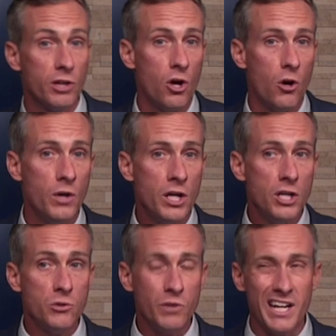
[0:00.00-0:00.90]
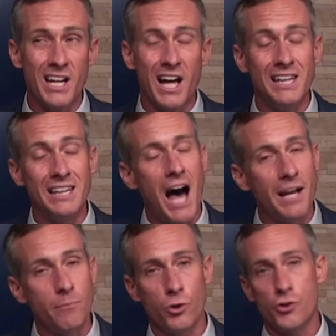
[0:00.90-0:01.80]
year ago, you get a
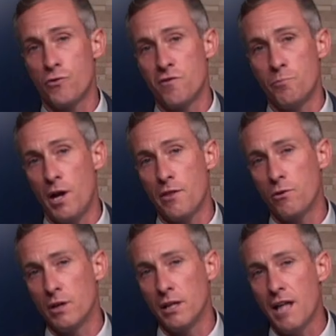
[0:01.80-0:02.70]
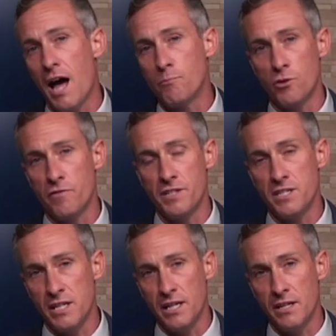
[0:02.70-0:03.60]
lot more short of breath or a lot more
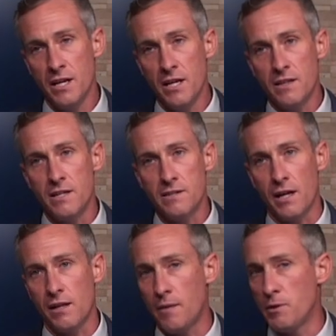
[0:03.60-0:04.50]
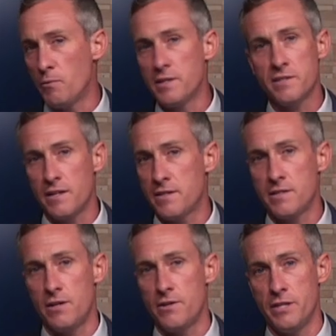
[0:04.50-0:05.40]
fatigued. Things like climbing one set
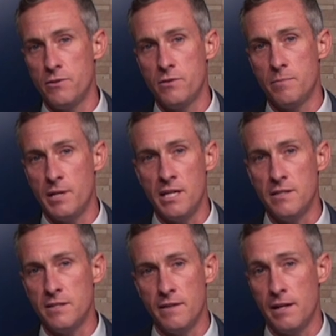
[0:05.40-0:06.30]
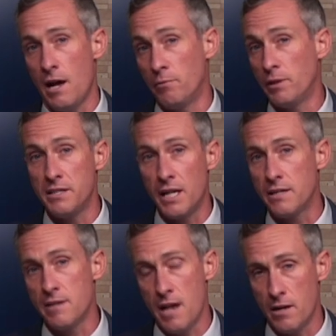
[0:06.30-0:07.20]
of stairs that used to be easy that now really
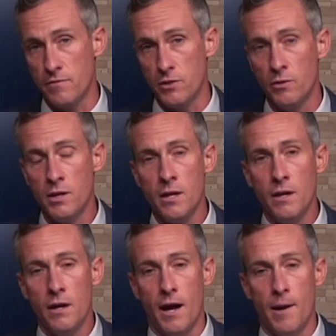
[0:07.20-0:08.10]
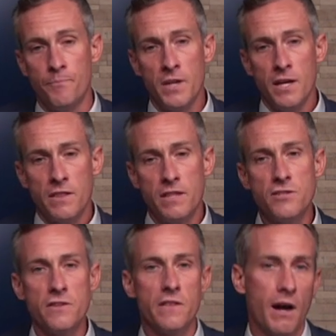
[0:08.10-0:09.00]
takes it out of you. Um,
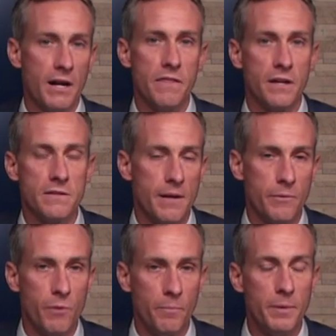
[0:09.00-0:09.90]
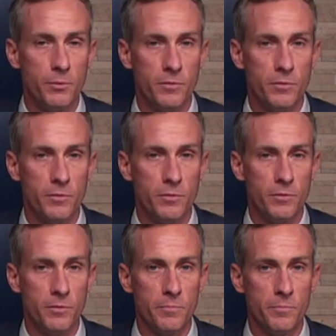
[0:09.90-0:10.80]
these are the kind of things I would want people to be
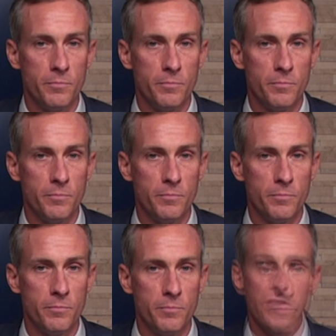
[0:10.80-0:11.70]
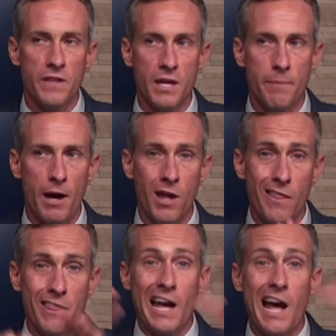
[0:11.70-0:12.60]
looking for. And it's really important to think
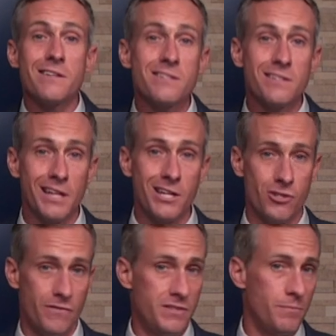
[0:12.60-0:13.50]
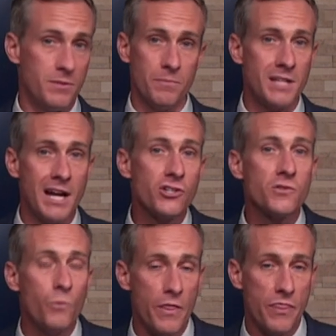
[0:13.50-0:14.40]
about the constellation of symptoms, not
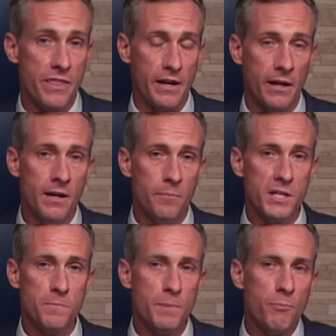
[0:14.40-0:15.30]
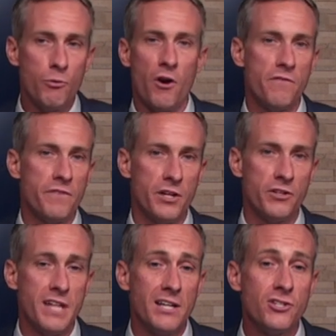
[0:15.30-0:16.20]
just one thing, because people with heart
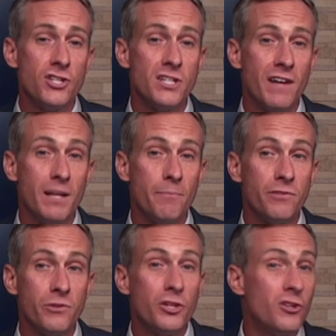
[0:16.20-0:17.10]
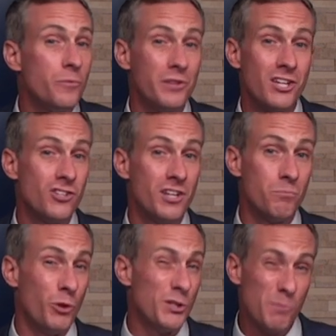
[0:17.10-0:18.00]
failure tend to develop fluid accumulation
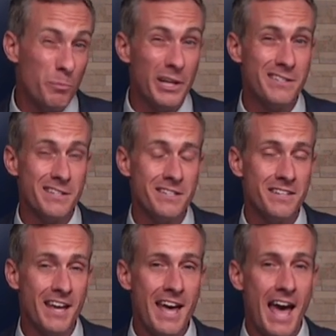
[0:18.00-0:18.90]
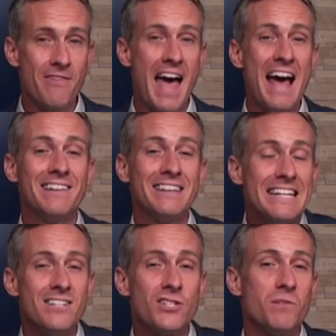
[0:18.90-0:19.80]
in multiple places, and that
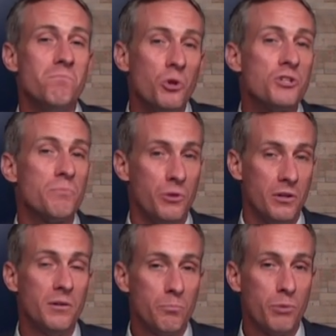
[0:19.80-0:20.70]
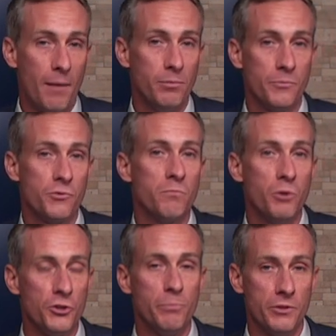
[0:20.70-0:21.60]
leads to multiple problems or
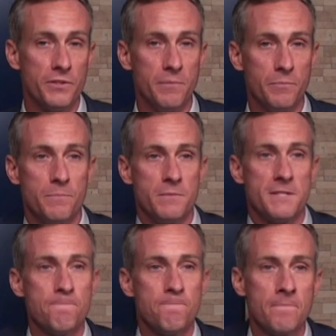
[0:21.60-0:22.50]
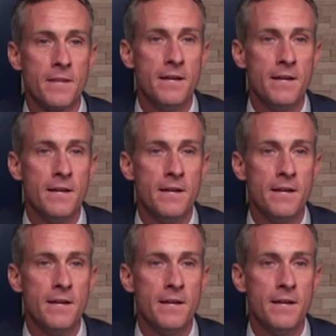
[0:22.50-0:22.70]
multiple symptoms.